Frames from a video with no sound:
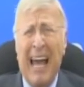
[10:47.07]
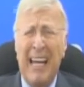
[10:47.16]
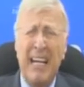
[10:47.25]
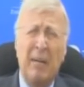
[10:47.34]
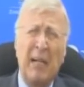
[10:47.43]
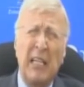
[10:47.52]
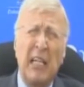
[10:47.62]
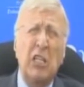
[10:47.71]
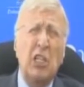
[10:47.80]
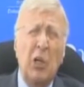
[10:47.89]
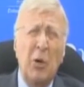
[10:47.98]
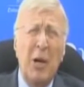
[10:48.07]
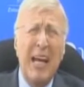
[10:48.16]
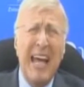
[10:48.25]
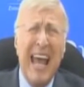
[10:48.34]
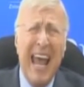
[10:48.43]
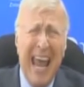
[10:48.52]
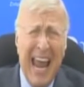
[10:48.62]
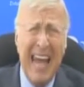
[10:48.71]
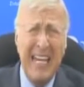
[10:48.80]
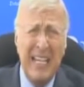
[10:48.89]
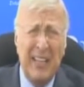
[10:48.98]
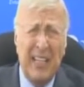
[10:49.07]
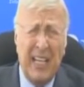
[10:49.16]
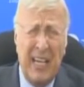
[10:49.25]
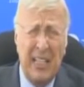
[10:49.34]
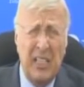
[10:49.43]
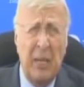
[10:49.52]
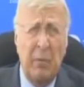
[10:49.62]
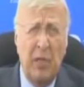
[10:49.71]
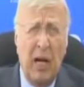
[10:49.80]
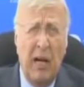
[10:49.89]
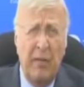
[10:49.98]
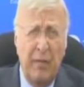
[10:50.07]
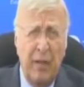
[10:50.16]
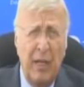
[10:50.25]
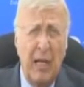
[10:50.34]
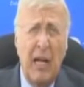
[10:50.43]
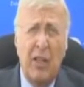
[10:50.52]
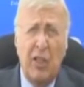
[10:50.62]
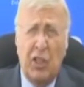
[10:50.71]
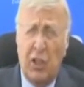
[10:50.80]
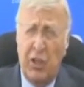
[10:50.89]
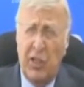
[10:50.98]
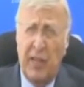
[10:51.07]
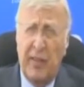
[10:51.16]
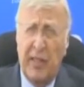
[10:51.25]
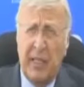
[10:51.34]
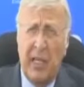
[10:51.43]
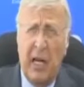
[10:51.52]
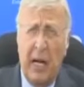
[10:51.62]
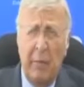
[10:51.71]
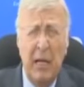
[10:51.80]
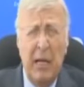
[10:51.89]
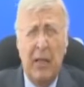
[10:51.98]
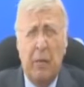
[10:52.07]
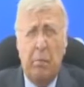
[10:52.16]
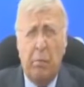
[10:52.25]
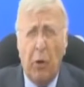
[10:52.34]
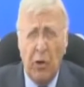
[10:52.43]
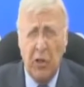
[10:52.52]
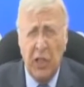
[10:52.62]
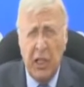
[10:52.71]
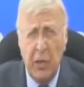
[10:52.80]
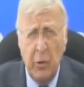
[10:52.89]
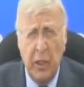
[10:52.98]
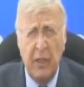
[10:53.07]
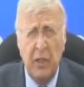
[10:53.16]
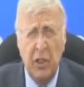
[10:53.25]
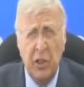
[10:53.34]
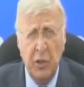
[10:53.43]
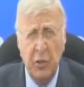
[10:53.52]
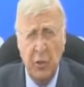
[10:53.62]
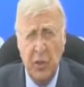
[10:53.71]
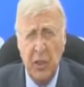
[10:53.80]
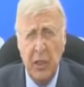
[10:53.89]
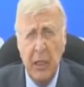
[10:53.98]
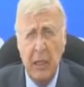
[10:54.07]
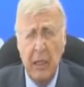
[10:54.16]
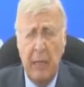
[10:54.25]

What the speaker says: and Michelangelo hated the concept of the church at the time that persecuted the Jews.